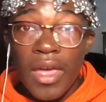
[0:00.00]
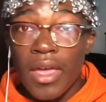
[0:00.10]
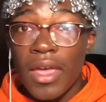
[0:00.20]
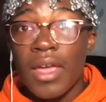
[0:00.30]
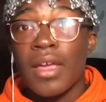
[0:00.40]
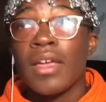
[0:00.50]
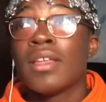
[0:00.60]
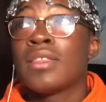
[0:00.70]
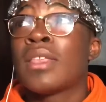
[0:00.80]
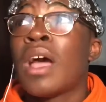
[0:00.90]

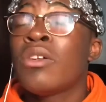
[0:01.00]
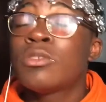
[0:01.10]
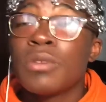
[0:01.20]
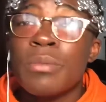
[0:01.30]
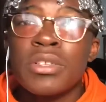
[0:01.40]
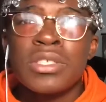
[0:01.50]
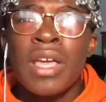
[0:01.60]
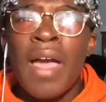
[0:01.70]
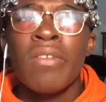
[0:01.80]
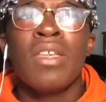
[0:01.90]
And that was pretty much it.
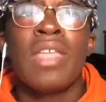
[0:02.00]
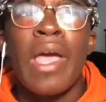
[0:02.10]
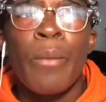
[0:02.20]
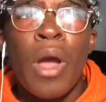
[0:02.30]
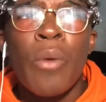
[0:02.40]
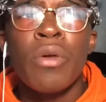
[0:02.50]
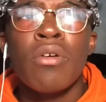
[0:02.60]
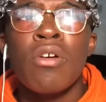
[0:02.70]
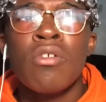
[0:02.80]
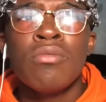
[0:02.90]
After that, I went
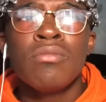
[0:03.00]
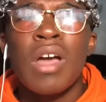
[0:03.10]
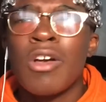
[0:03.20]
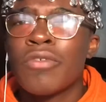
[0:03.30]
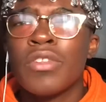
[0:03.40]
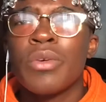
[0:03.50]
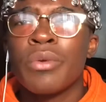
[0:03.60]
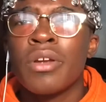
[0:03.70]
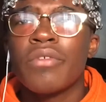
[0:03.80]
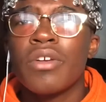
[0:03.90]
home. I was feeling
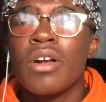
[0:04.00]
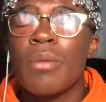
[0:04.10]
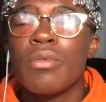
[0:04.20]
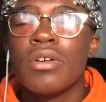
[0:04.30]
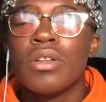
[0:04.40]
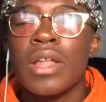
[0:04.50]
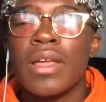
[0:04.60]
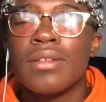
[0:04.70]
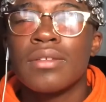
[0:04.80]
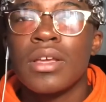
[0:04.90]
weird for a couple
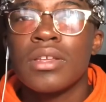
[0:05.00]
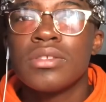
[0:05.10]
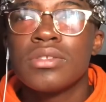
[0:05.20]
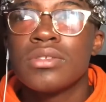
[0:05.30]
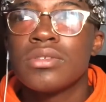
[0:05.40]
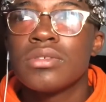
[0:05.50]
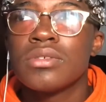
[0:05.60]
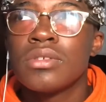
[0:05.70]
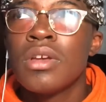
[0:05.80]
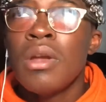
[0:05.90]
like nights,
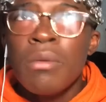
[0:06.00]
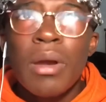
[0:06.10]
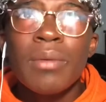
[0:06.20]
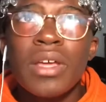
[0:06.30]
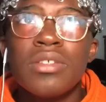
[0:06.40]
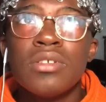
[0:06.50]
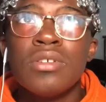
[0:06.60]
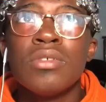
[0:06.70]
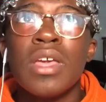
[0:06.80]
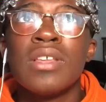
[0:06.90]
probably like 2
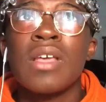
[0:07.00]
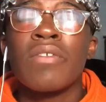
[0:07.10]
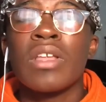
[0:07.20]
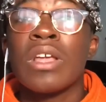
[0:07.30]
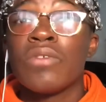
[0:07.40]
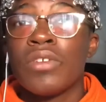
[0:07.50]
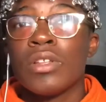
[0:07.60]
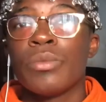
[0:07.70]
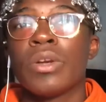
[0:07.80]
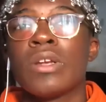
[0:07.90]
days after that. I was
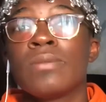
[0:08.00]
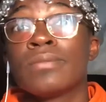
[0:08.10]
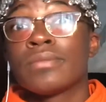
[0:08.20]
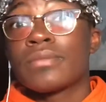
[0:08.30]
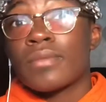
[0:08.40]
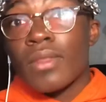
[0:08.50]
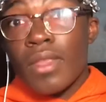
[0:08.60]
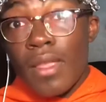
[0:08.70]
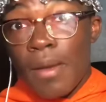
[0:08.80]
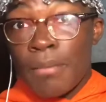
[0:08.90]
feeling weird.
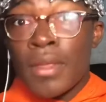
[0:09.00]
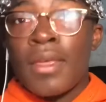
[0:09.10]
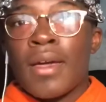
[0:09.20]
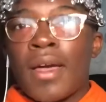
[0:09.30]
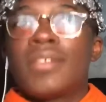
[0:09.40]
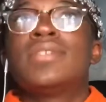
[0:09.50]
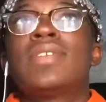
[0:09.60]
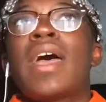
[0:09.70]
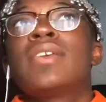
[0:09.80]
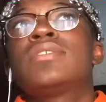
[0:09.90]
But yeah, guys,
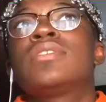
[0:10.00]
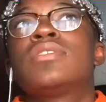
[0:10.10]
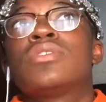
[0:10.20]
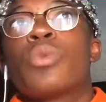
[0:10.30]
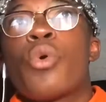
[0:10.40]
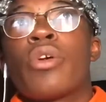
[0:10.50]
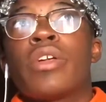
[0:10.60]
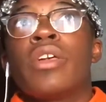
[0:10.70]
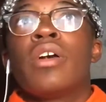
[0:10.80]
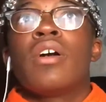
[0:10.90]
that's the
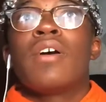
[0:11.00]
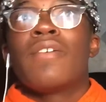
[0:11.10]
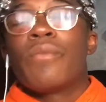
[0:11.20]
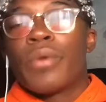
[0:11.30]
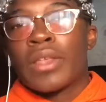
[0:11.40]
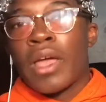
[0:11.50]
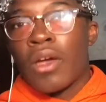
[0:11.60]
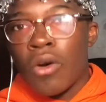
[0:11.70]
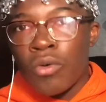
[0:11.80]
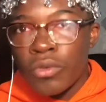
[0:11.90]
story of when I
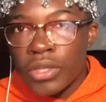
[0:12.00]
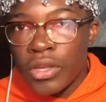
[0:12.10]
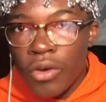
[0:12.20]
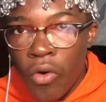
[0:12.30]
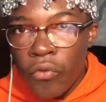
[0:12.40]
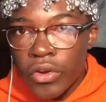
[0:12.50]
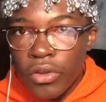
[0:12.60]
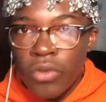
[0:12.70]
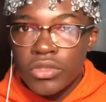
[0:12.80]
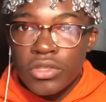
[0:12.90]
OD
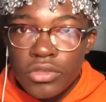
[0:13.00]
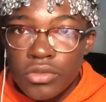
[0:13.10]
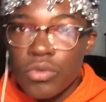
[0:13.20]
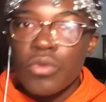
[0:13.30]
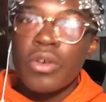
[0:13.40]
overdosed in the school.